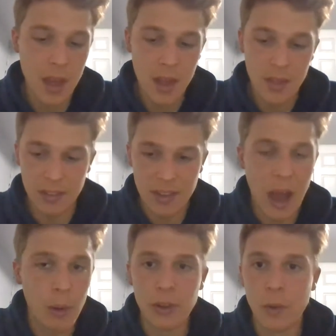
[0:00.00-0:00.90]
That's
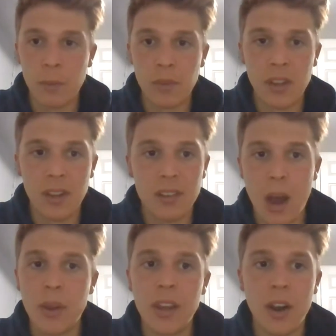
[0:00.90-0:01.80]
how he swims it. That's
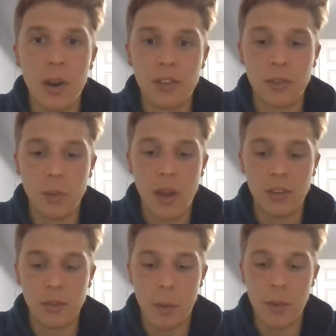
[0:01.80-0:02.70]
how he always
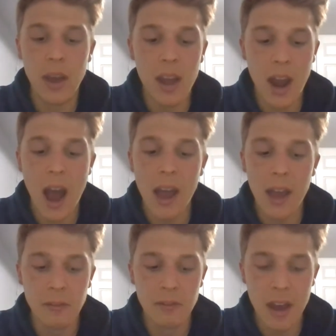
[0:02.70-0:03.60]
has swum it. And I
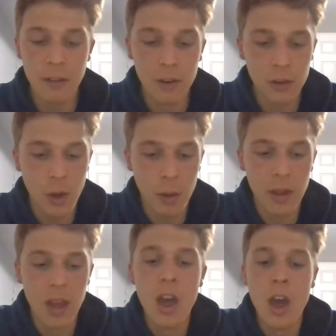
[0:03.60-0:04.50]
have never swum
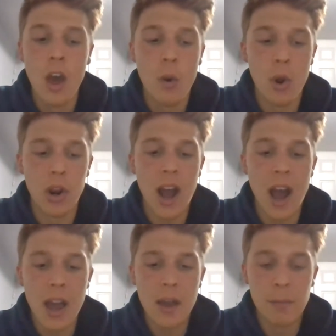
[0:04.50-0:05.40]
it where
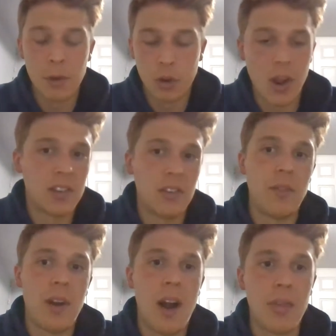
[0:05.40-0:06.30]
I am
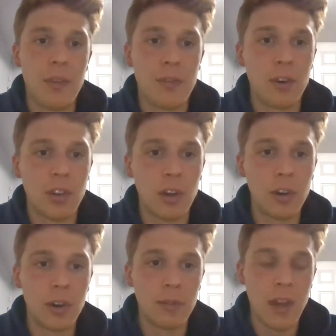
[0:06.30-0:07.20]
aggressive on the first
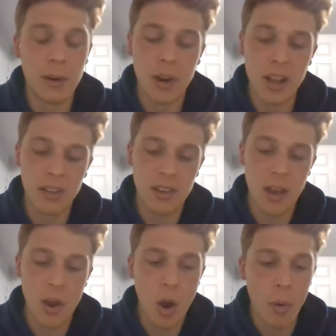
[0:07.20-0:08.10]
100 of that race.
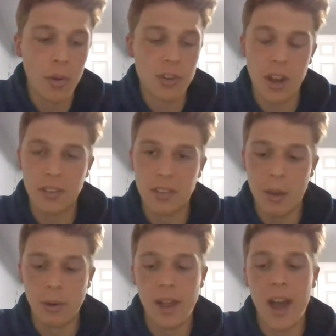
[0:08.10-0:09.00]
I always try to stay
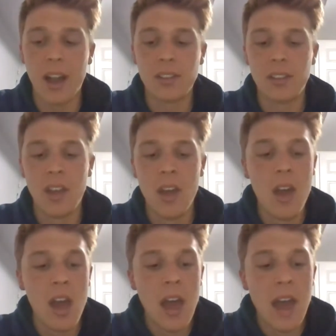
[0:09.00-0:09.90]
relaxed.
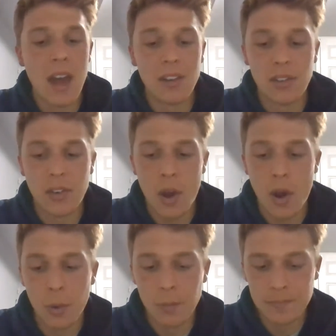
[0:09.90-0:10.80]
And
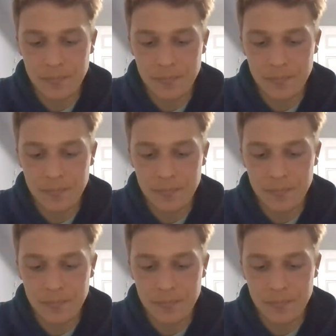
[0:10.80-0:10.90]
so